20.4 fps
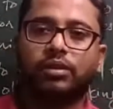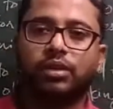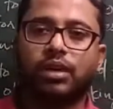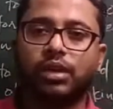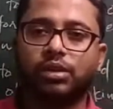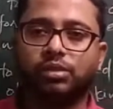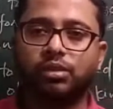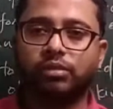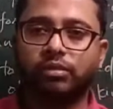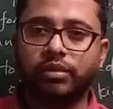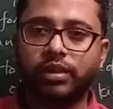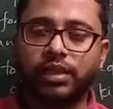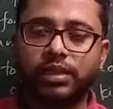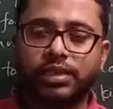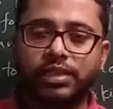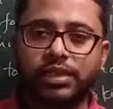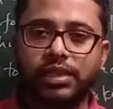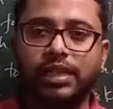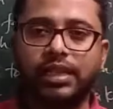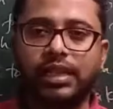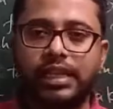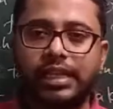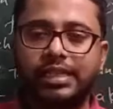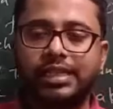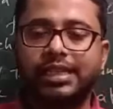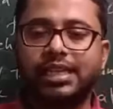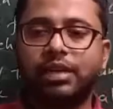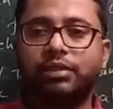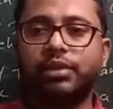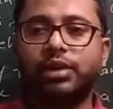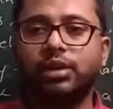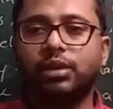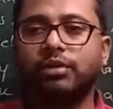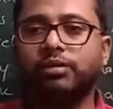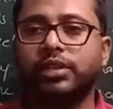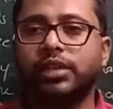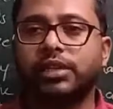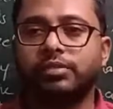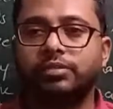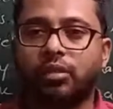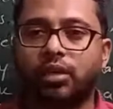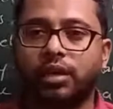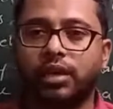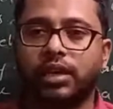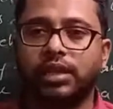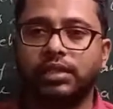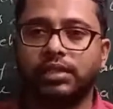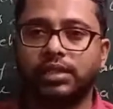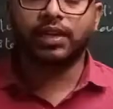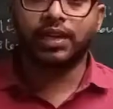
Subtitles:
Okay, so we will see each and every of these modelings.